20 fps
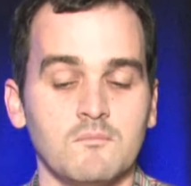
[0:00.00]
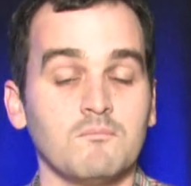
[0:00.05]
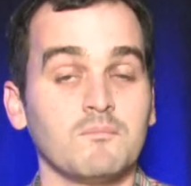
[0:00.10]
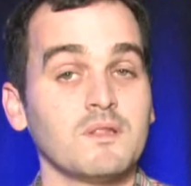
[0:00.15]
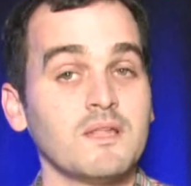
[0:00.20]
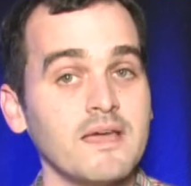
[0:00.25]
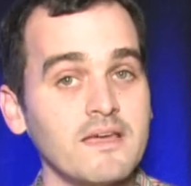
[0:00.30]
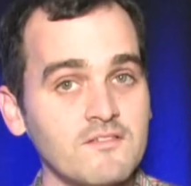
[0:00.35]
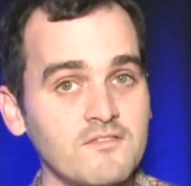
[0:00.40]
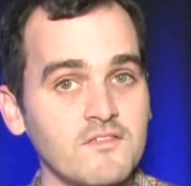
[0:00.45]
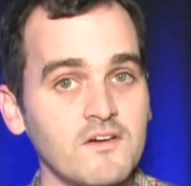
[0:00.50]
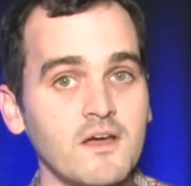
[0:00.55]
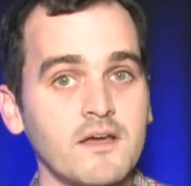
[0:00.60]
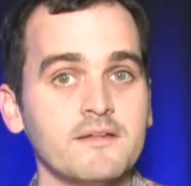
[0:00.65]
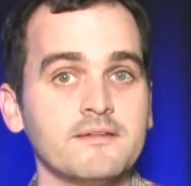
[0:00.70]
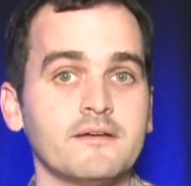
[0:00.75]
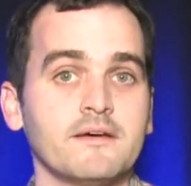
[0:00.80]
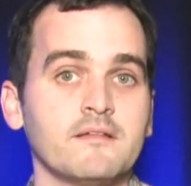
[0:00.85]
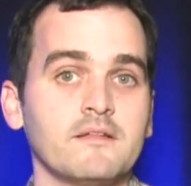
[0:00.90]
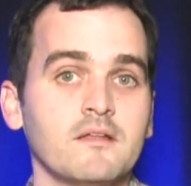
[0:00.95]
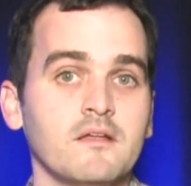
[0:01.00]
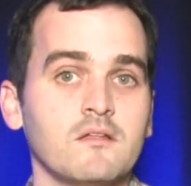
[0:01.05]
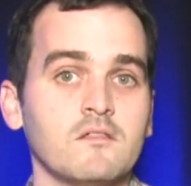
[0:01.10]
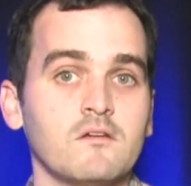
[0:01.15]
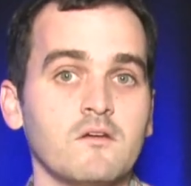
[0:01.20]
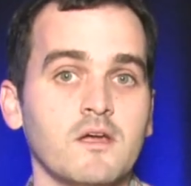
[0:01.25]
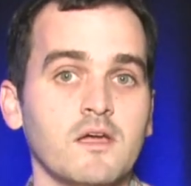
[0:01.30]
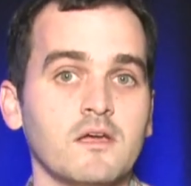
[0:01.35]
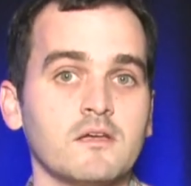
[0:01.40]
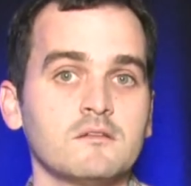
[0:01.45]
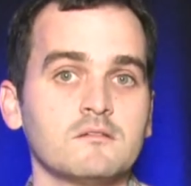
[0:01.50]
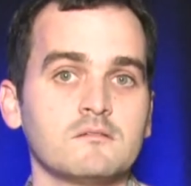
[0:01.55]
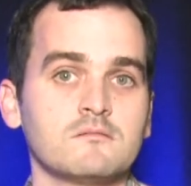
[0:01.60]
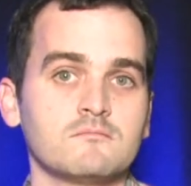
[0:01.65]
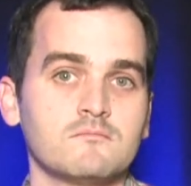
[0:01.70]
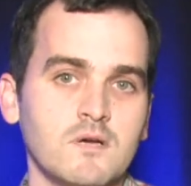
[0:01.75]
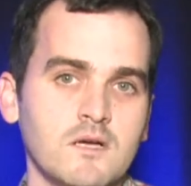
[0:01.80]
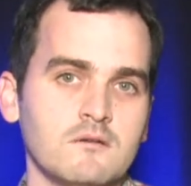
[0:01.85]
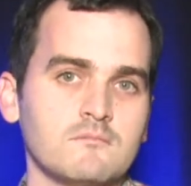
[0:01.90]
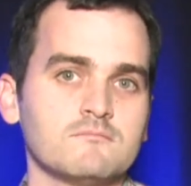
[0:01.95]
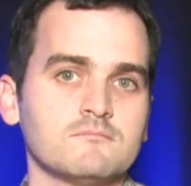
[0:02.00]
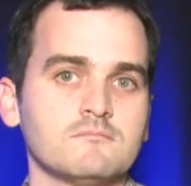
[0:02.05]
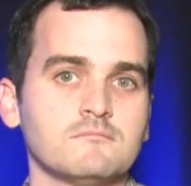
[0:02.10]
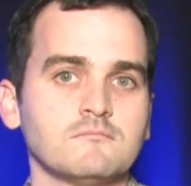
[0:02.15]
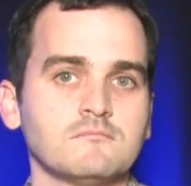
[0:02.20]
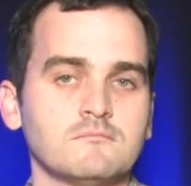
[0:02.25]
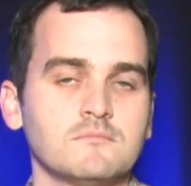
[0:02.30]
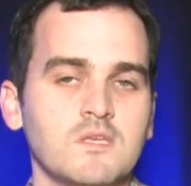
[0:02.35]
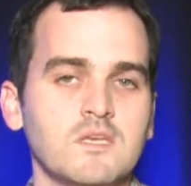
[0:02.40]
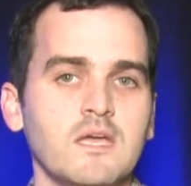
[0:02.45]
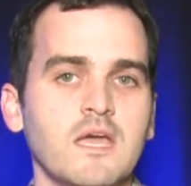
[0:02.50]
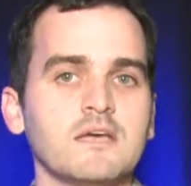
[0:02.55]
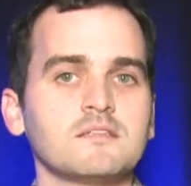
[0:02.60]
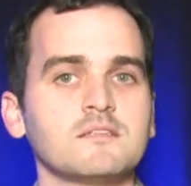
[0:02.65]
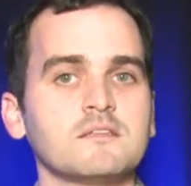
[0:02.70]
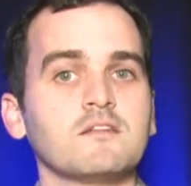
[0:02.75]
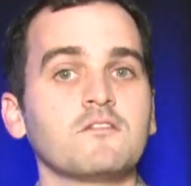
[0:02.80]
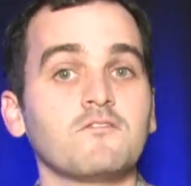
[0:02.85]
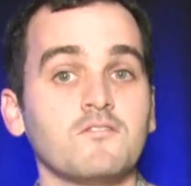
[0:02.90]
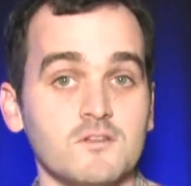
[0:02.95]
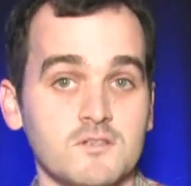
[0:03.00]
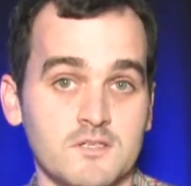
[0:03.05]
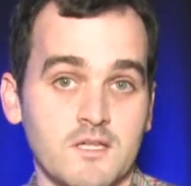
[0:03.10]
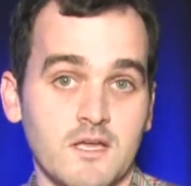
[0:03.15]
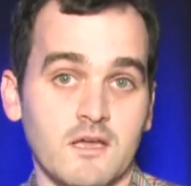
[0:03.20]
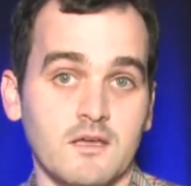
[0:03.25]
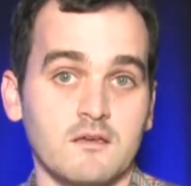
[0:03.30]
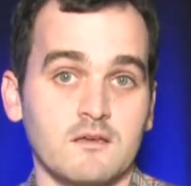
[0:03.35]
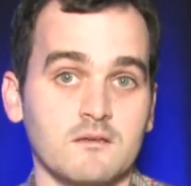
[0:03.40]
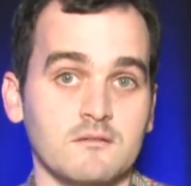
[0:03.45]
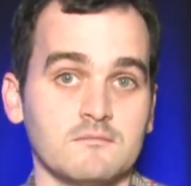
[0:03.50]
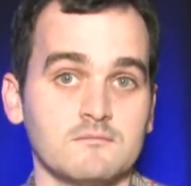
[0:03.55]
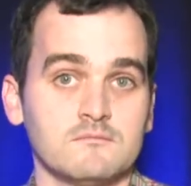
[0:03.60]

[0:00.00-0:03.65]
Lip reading: Blankfein, on the other hand, well, he has a different take.